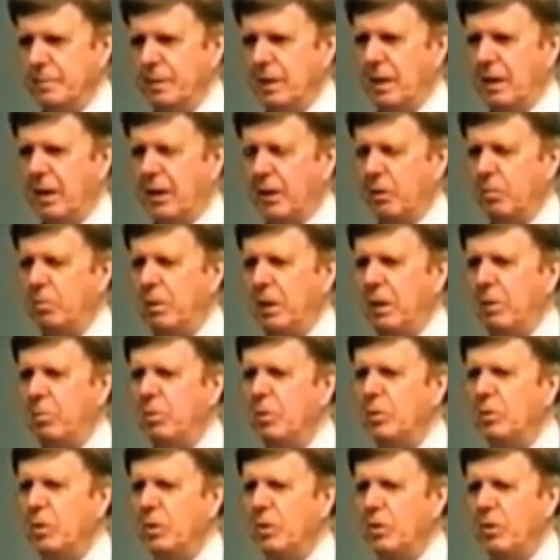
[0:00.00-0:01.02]
A lot of
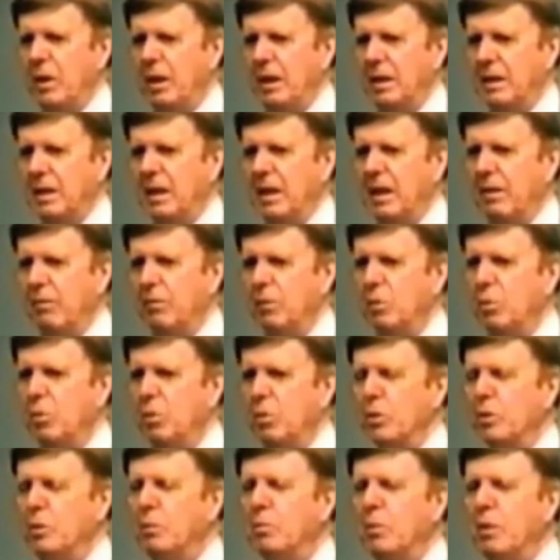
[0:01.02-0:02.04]
people don't like to have the
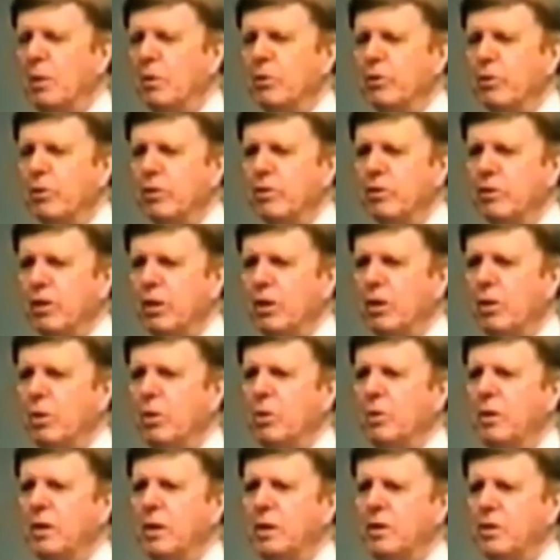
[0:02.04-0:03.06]
word emotions
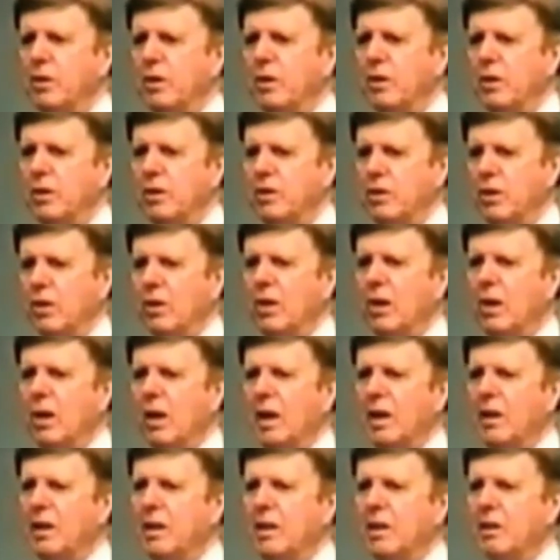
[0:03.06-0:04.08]
included in your
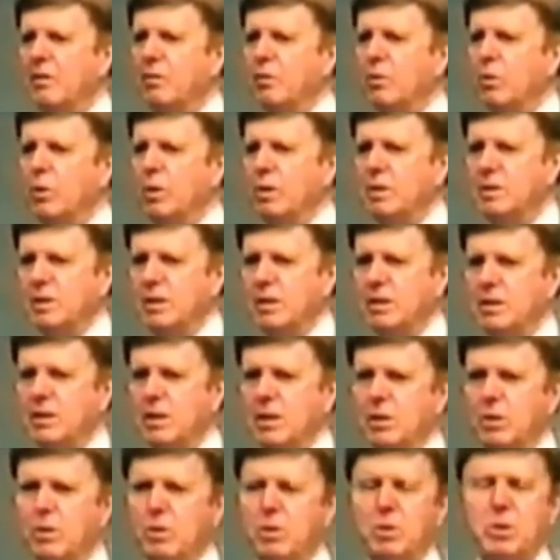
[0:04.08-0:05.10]
heart, and of course it's
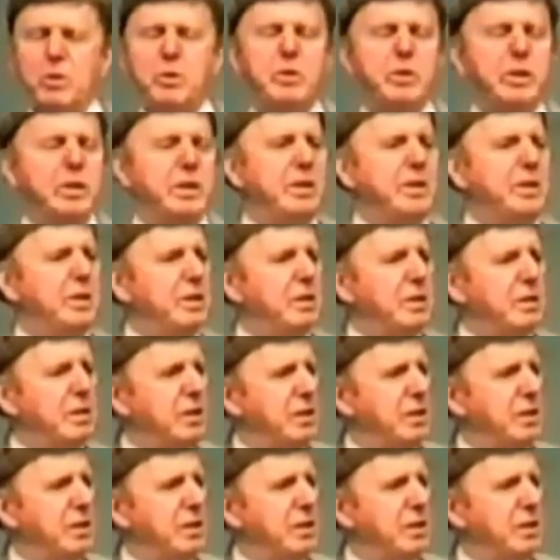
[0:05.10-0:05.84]
included